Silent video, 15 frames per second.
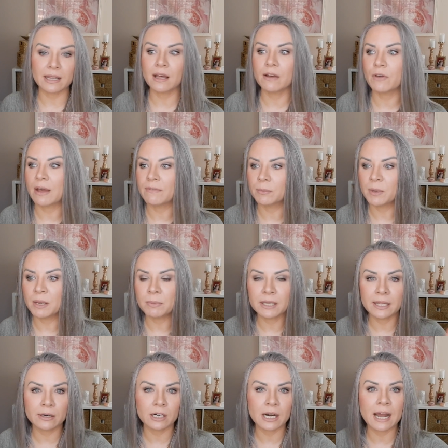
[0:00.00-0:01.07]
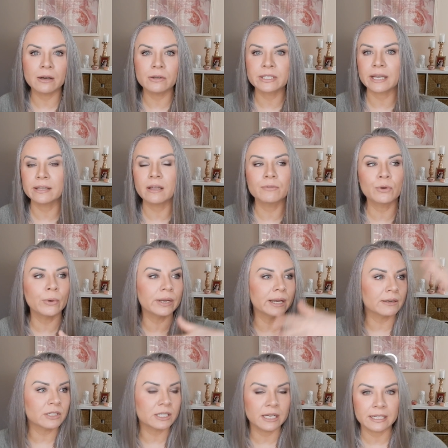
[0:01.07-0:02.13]
I love having people at our house. I love going
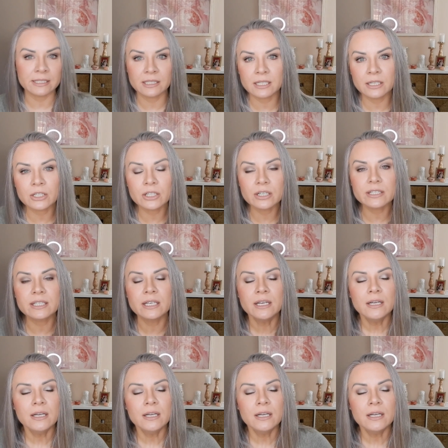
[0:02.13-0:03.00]
out to nice dinners.